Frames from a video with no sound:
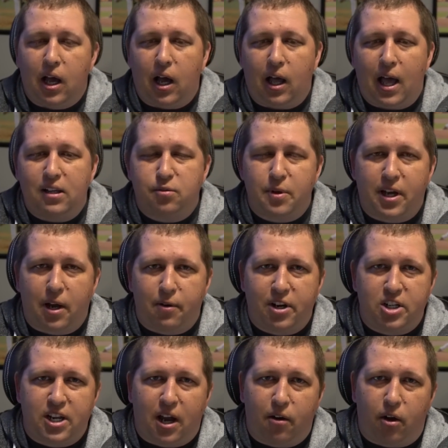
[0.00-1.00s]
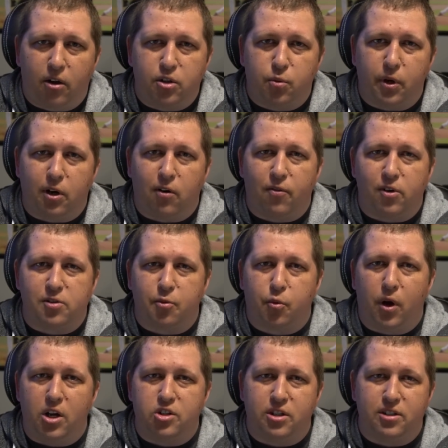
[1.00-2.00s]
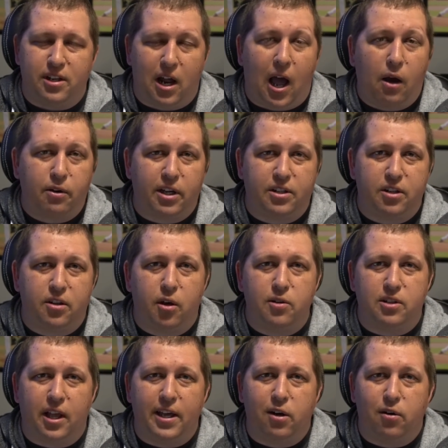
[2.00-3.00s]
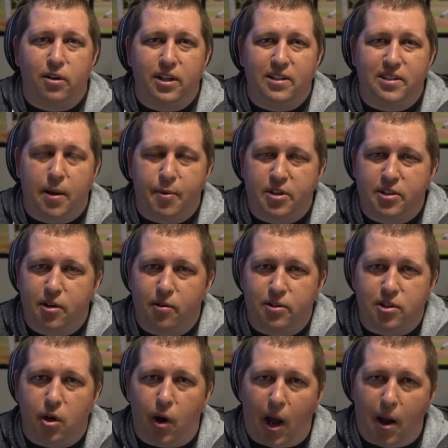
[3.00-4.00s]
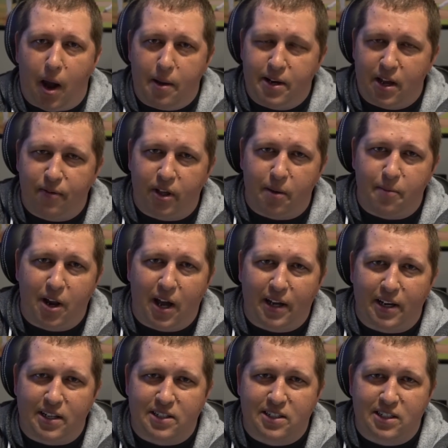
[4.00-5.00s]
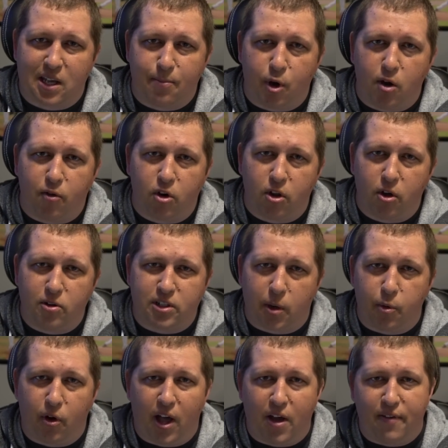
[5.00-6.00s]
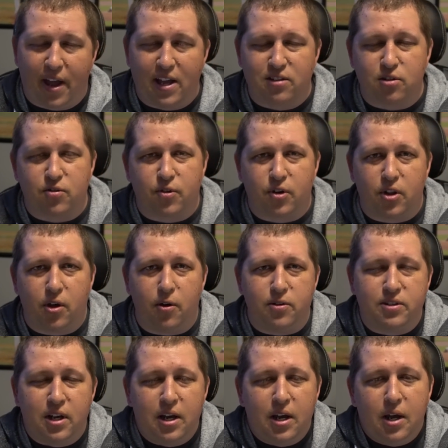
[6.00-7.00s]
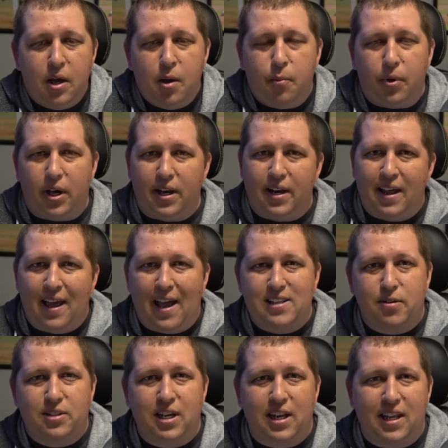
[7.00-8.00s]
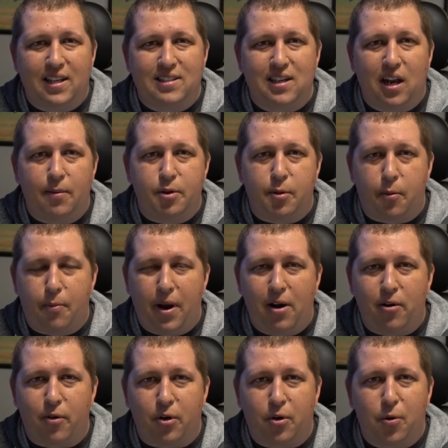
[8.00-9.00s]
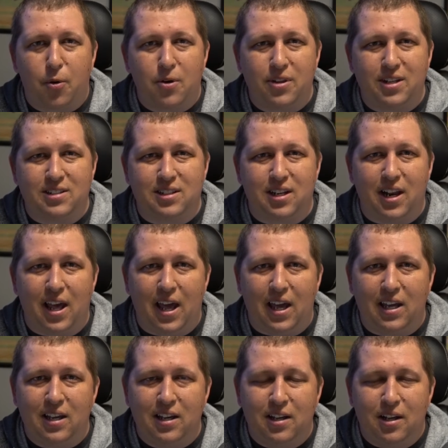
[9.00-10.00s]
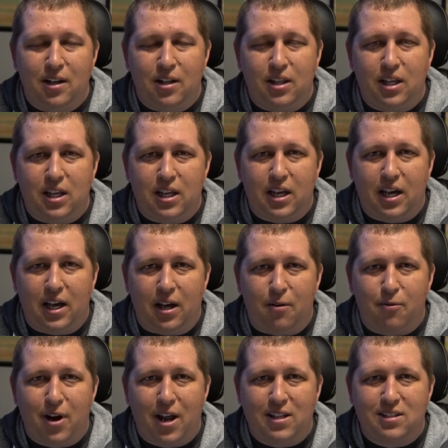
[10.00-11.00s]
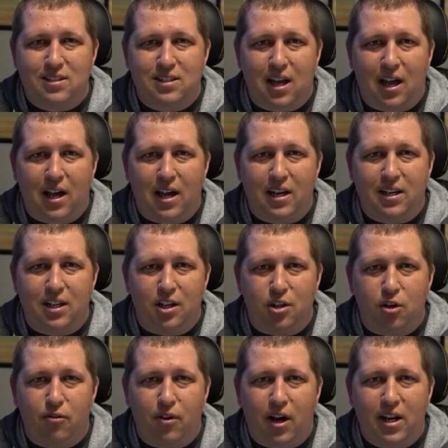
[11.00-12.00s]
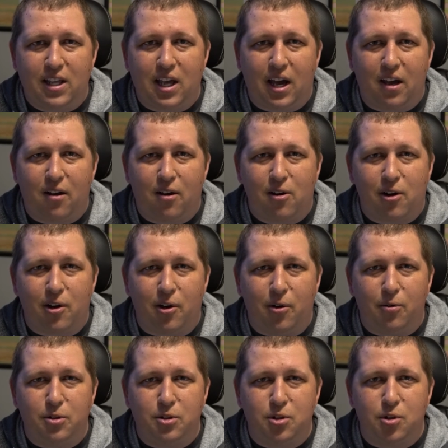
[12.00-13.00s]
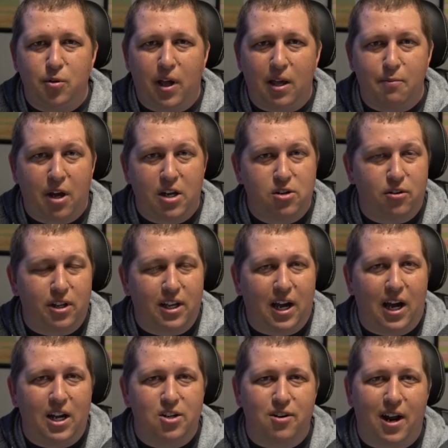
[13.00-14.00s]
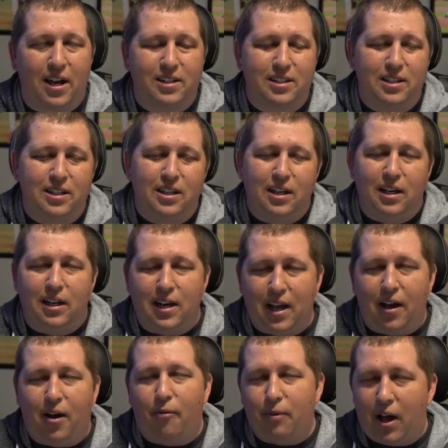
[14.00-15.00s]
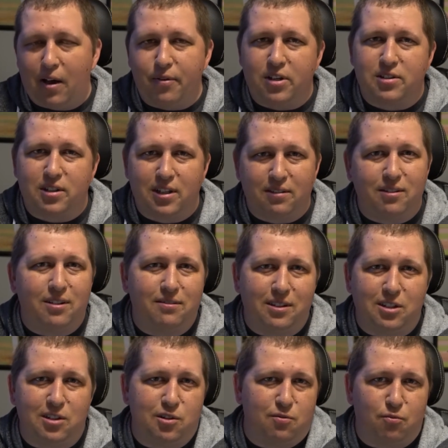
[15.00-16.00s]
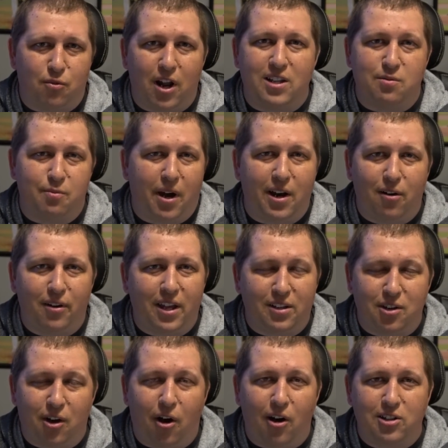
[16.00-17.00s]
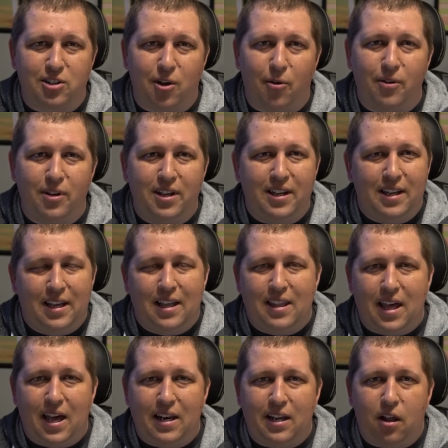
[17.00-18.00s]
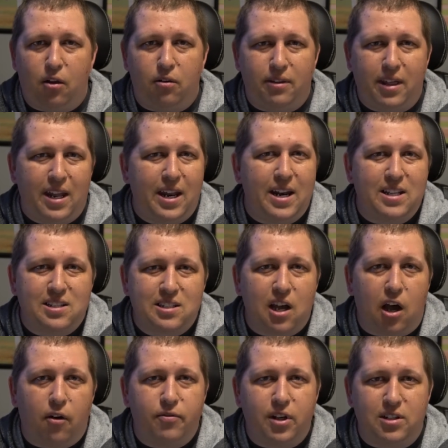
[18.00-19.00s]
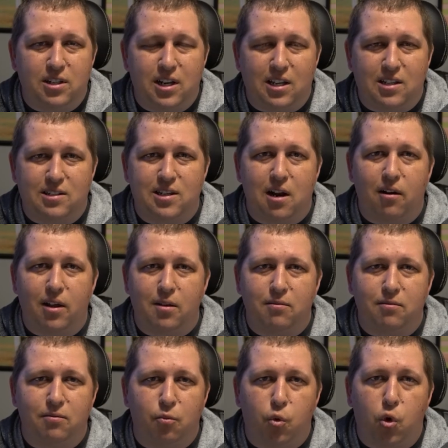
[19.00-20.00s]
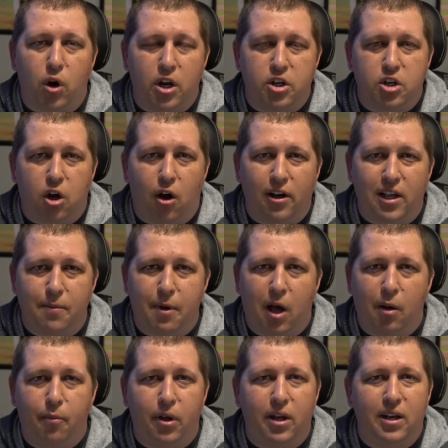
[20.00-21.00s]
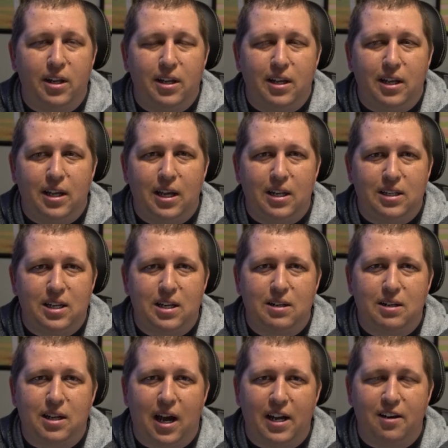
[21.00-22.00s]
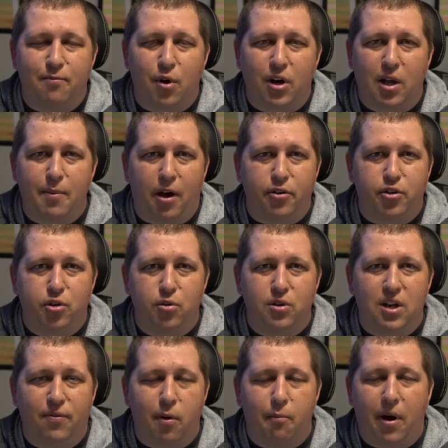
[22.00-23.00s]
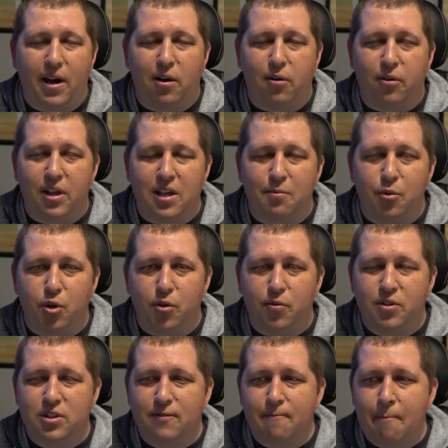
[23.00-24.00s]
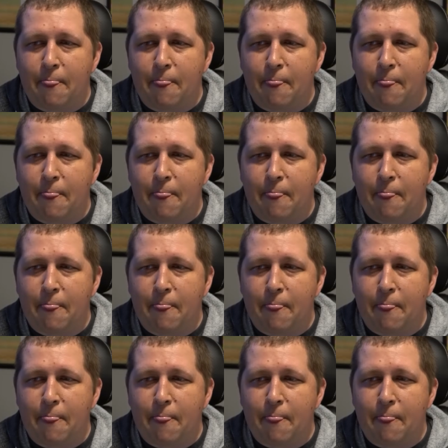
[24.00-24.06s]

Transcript: last week I reached out on Twitter for some questions, and I'll get to those later in this episode, so I definitely am not going to skip over those. I will have answers for those. But as I was getting set up to prepare to record this today, the Reds signed Yovani Gallardo to a major league contract. Now, obviously, this is Reds minor league talk, so that in itself doesn't necessarily warrant talking about, but it did kind of bring about two different minor league moves.